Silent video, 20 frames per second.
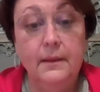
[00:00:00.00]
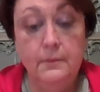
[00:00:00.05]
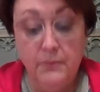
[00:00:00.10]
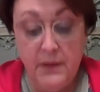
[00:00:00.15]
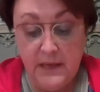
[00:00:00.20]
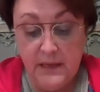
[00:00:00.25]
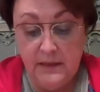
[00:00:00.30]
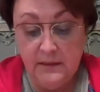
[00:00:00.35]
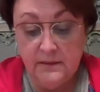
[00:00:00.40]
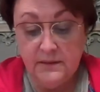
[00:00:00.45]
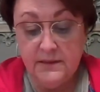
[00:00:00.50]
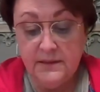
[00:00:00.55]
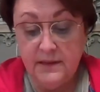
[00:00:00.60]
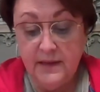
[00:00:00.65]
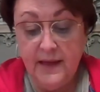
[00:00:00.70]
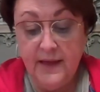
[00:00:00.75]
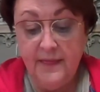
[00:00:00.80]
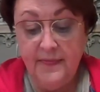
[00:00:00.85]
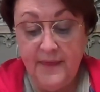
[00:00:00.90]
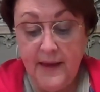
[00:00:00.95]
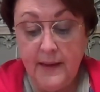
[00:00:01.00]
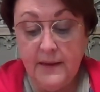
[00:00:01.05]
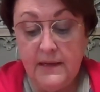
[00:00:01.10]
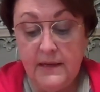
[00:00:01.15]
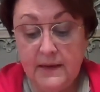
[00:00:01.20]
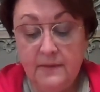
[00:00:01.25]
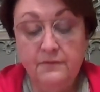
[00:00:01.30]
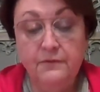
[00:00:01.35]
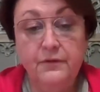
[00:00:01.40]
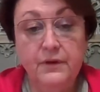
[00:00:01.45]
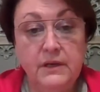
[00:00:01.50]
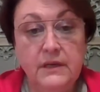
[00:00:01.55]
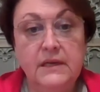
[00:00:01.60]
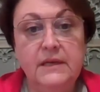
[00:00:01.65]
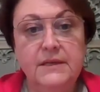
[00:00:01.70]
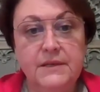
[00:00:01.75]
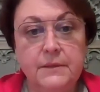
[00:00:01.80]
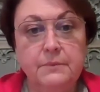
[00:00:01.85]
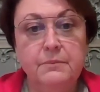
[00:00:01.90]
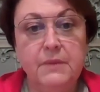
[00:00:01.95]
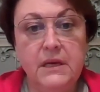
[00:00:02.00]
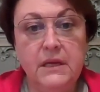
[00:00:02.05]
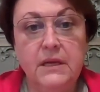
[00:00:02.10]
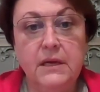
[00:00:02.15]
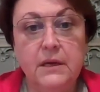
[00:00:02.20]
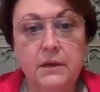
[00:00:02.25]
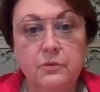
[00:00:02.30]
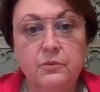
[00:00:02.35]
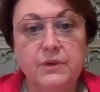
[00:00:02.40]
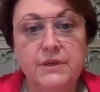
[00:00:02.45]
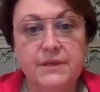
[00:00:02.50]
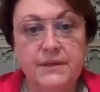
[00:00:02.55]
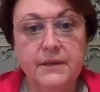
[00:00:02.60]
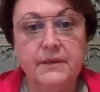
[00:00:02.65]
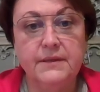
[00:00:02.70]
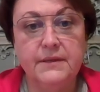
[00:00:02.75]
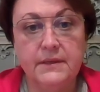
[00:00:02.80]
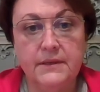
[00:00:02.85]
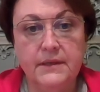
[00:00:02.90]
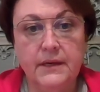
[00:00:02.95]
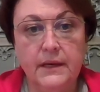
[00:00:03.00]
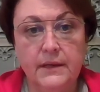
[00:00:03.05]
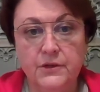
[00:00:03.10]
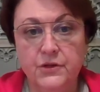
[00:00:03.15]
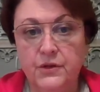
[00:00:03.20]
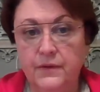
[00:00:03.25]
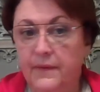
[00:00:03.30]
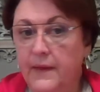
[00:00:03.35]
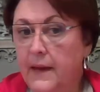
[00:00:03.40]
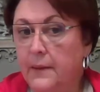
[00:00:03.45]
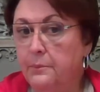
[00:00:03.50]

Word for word: means that infant needs immediate resuscitation.